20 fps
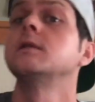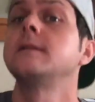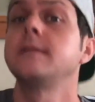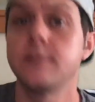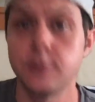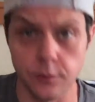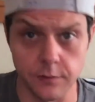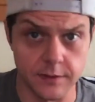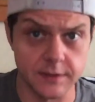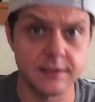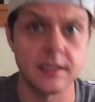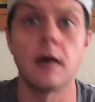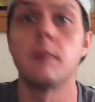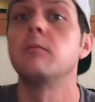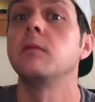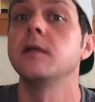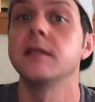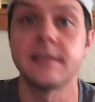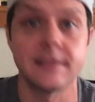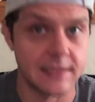do the
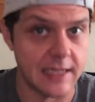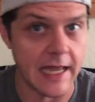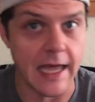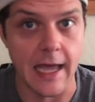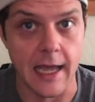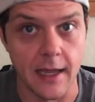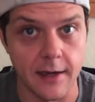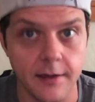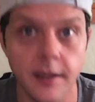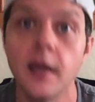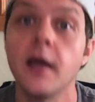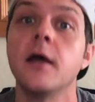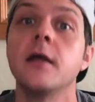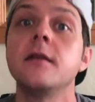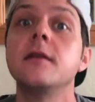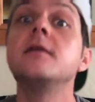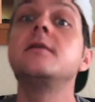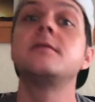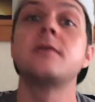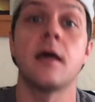tumbly slide.
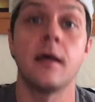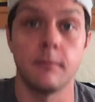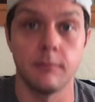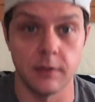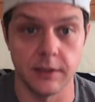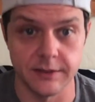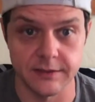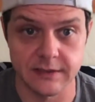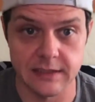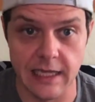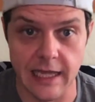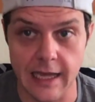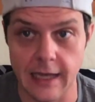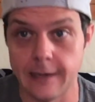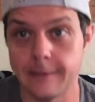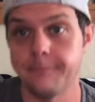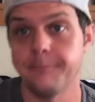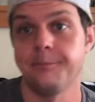The tumbly slide.